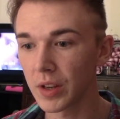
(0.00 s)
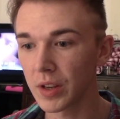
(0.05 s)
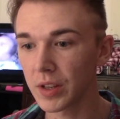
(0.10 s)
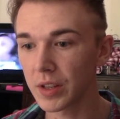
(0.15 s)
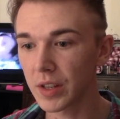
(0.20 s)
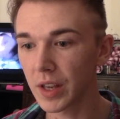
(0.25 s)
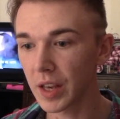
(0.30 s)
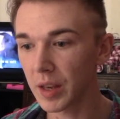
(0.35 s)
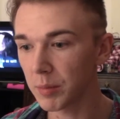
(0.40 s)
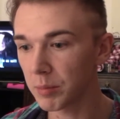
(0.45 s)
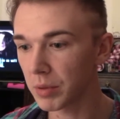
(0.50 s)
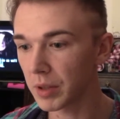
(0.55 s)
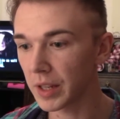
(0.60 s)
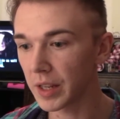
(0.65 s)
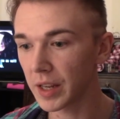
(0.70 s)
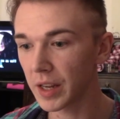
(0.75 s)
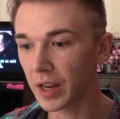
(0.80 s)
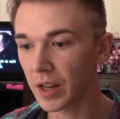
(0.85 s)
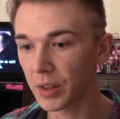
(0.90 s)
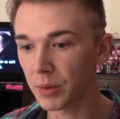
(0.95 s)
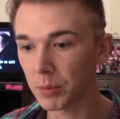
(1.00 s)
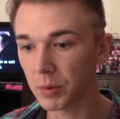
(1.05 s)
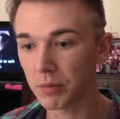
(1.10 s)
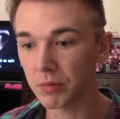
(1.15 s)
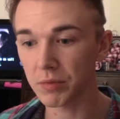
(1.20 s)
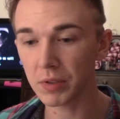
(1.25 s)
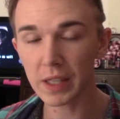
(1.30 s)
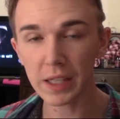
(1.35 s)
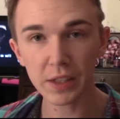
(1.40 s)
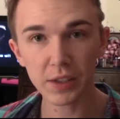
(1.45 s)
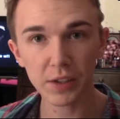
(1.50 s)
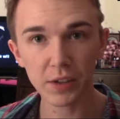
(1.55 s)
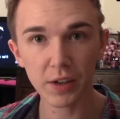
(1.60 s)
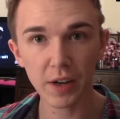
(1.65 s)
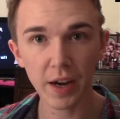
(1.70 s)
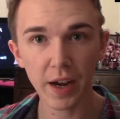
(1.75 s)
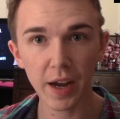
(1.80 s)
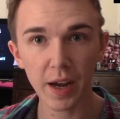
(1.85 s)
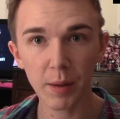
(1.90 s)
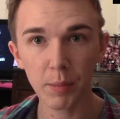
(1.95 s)
gameplay on the Reflector
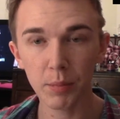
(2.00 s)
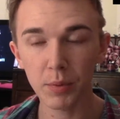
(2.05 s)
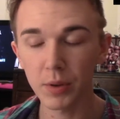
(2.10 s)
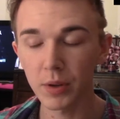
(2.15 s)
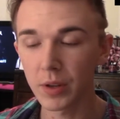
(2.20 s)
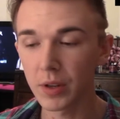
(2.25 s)
app